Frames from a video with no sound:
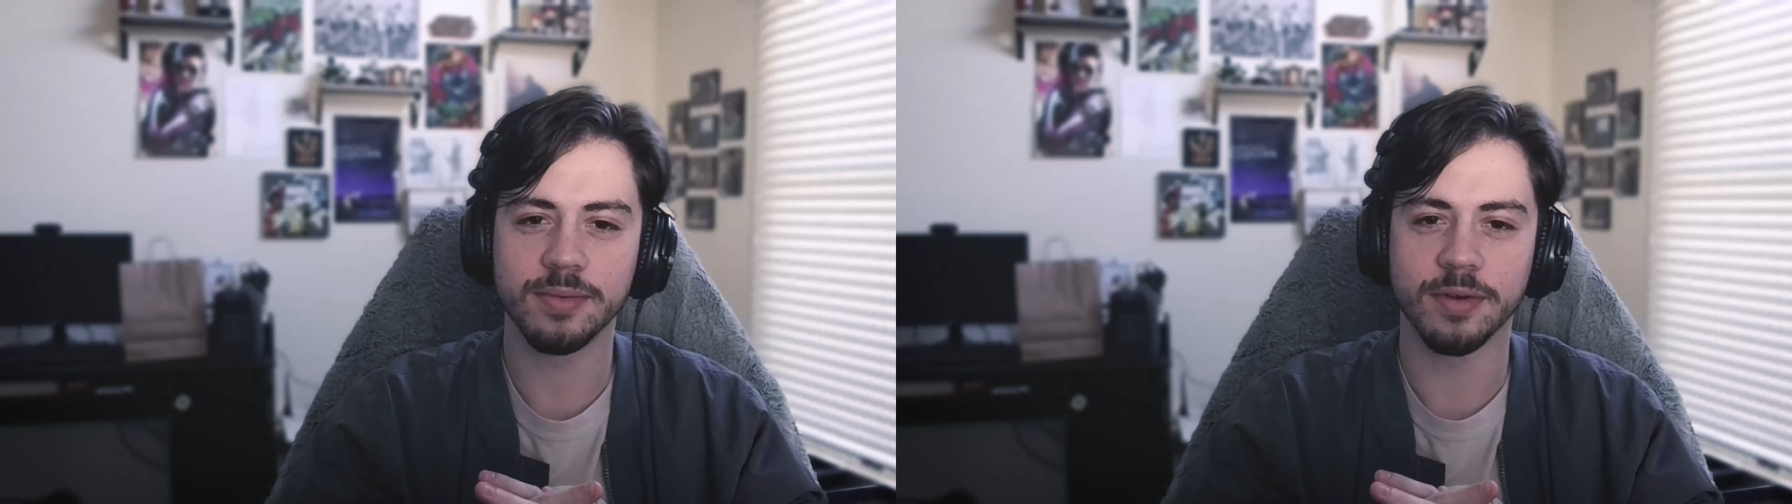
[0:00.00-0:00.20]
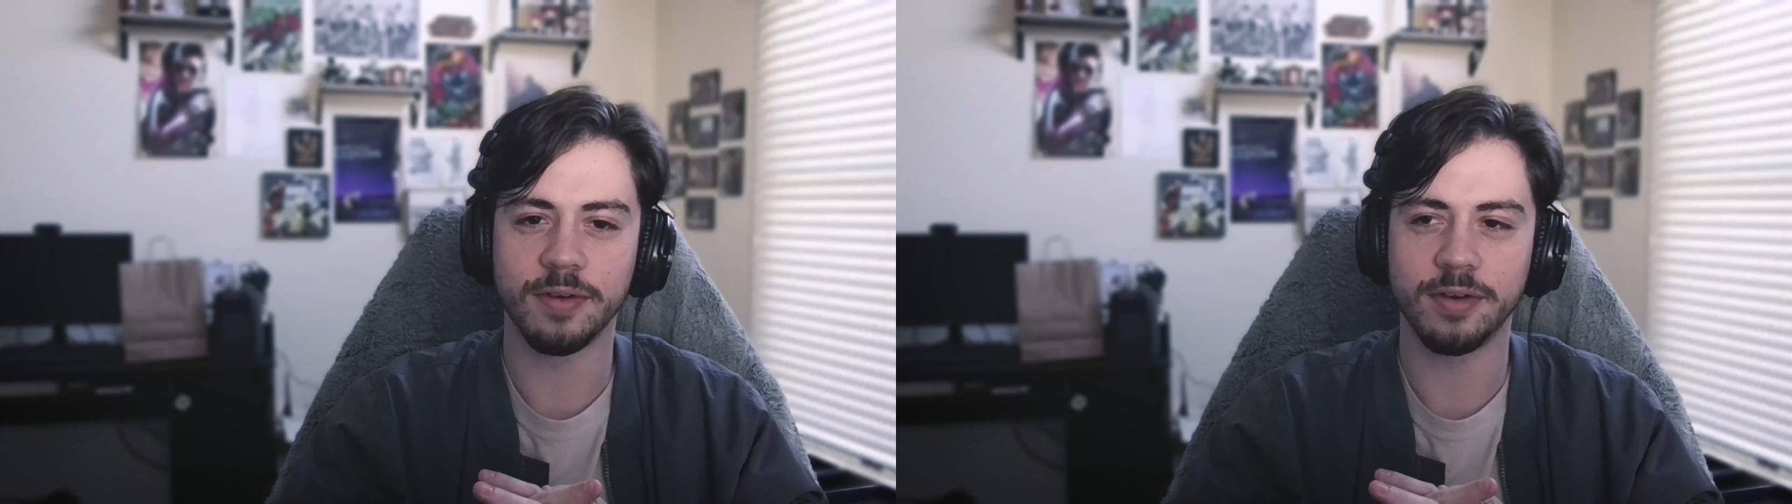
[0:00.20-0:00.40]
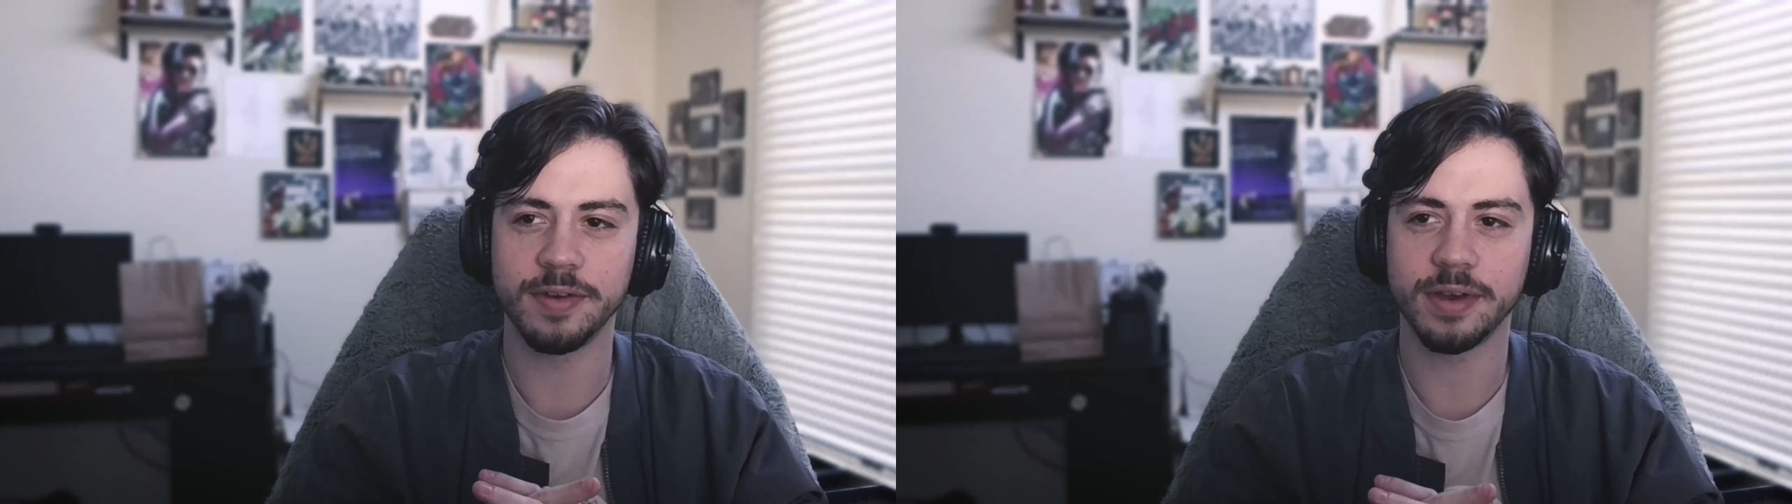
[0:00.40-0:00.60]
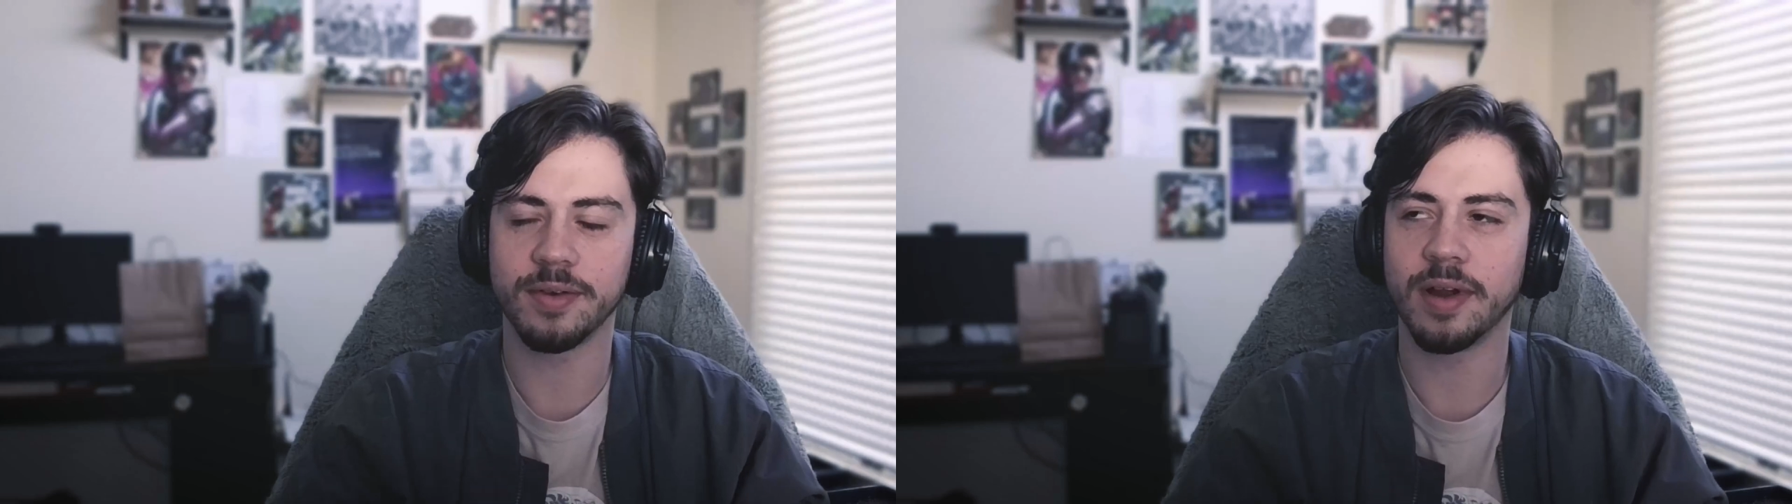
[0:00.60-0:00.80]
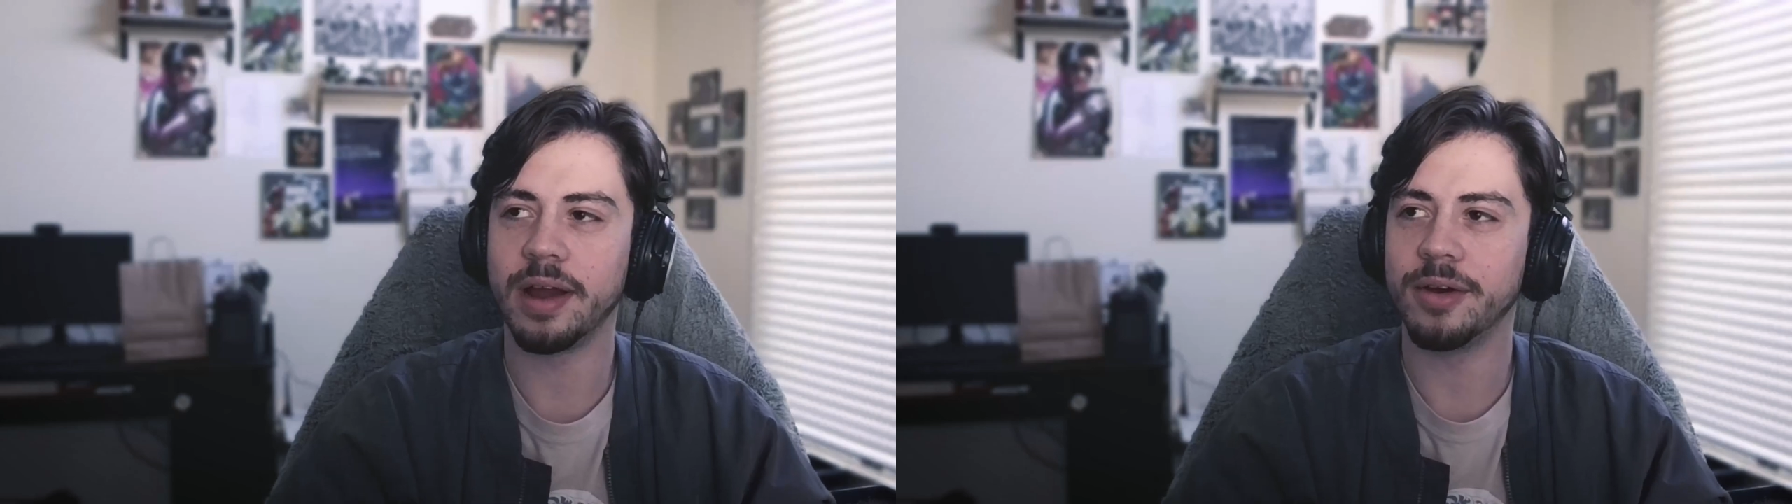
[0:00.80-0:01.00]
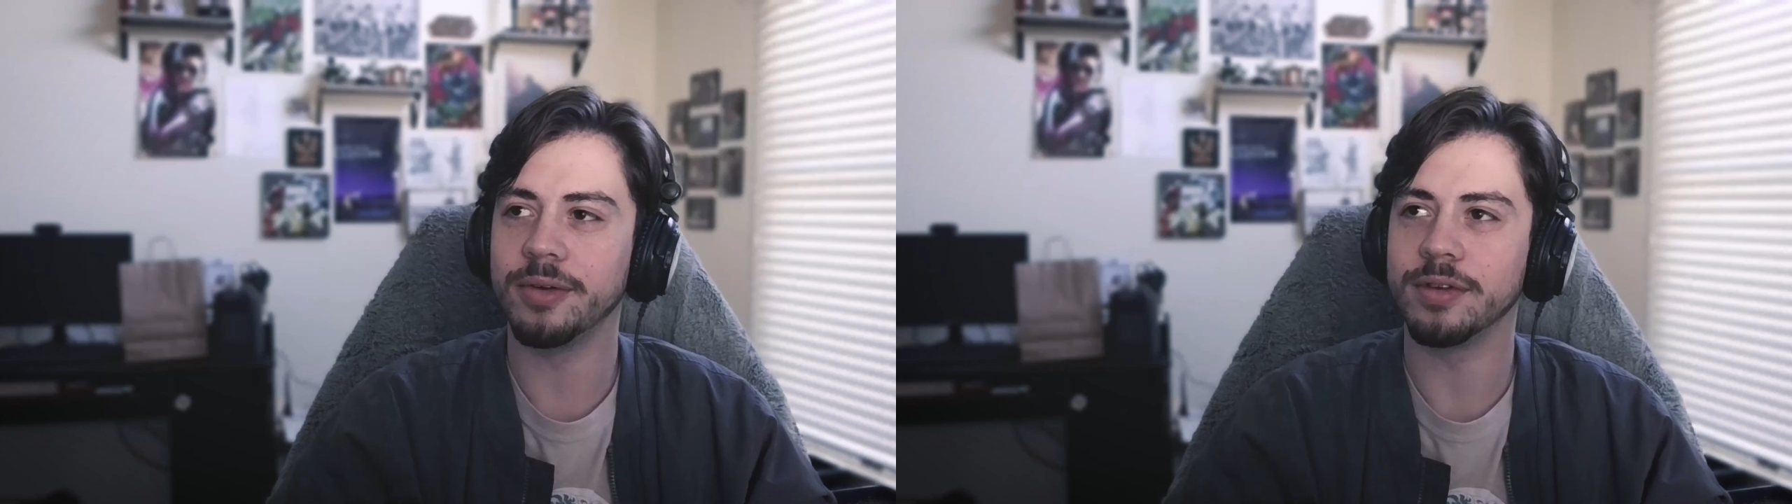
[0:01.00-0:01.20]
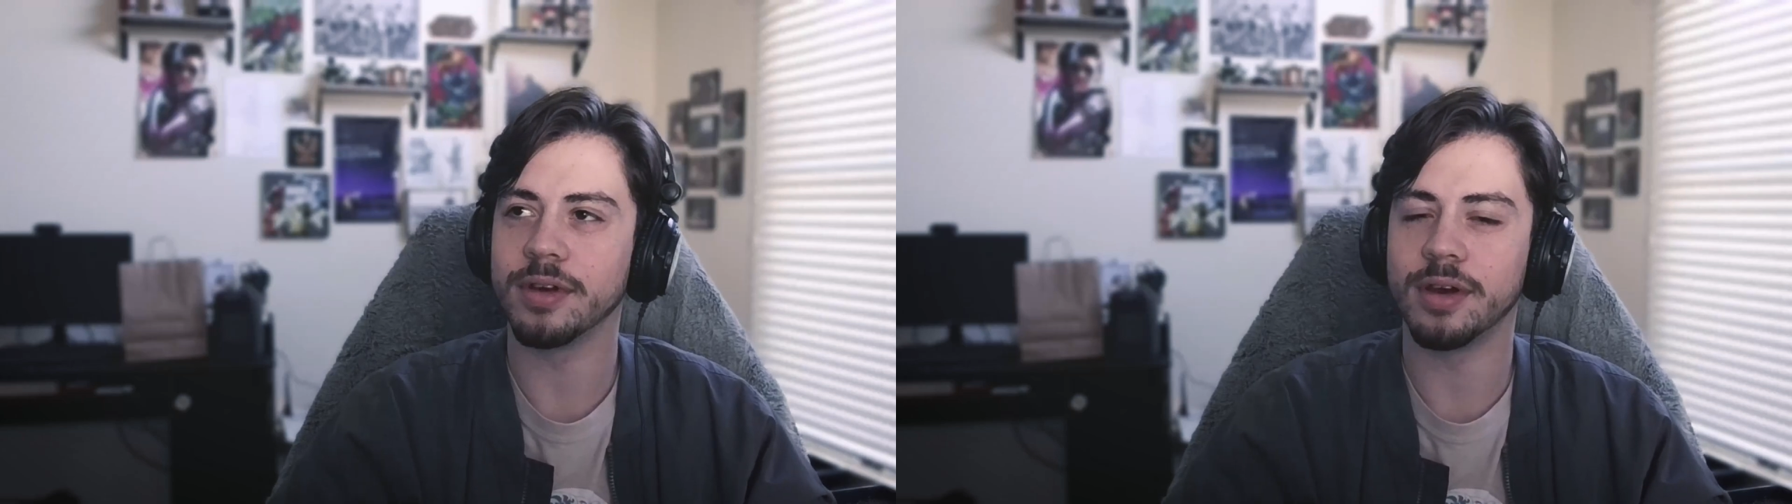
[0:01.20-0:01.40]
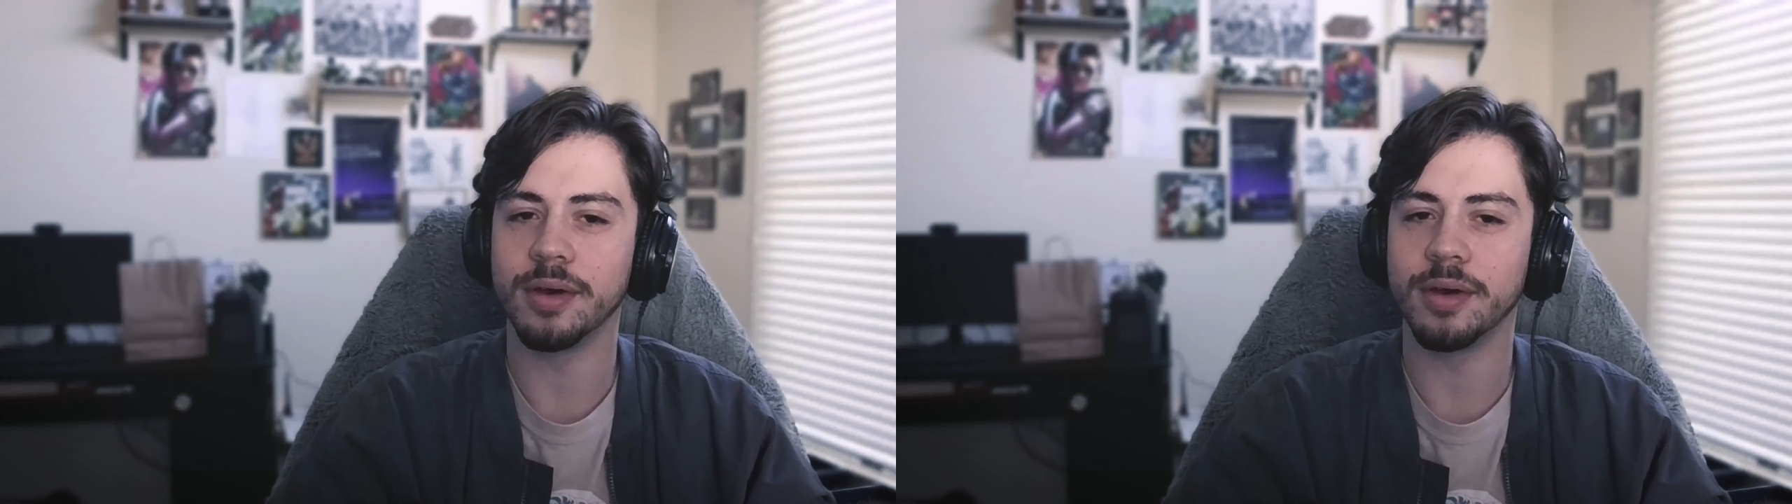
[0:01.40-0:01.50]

revolving around